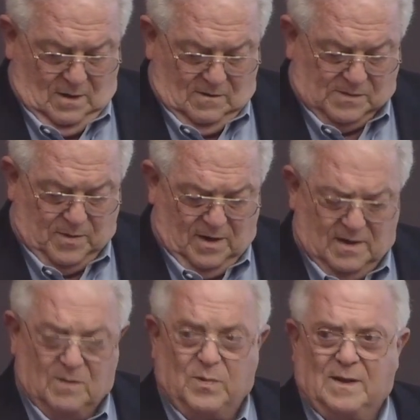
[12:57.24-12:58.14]

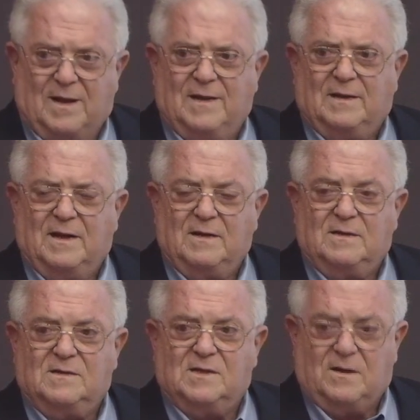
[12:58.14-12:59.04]
responding politely and
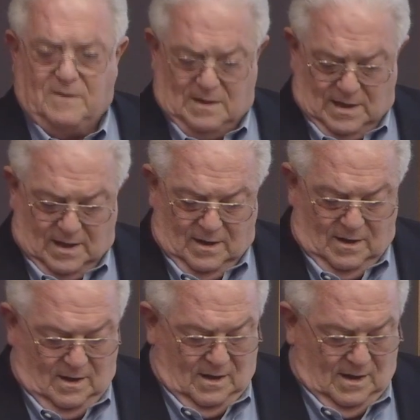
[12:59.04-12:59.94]
considerately
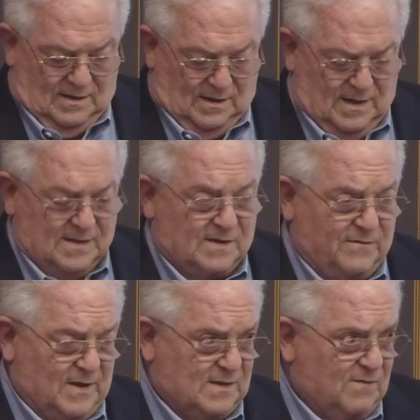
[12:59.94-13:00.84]
in the least
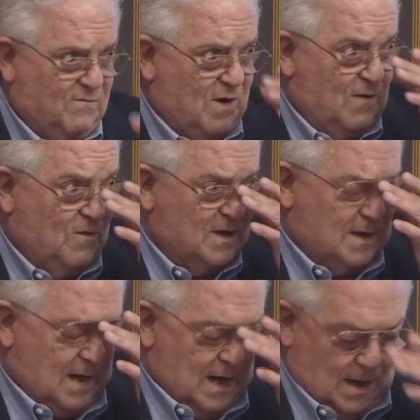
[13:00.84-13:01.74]
offensive way one
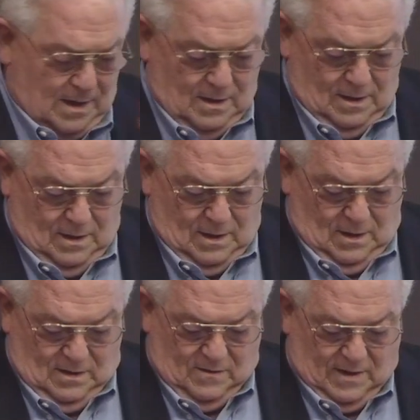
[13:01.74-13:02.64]
can
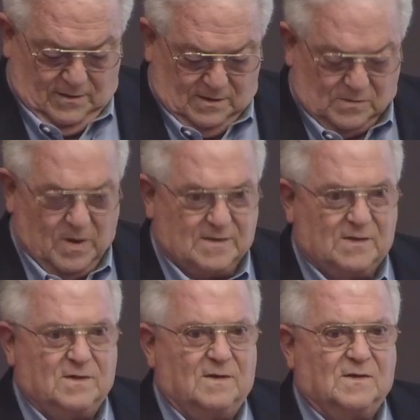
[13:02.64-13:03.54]
to others'
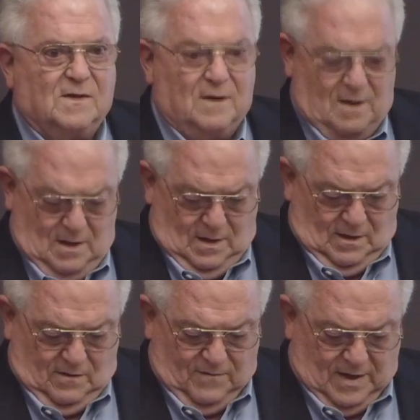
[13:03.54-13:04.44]
messages
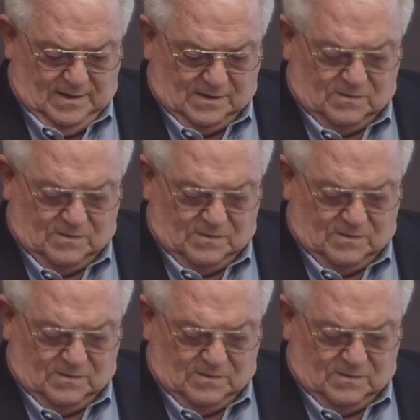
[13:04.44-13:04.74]
conveys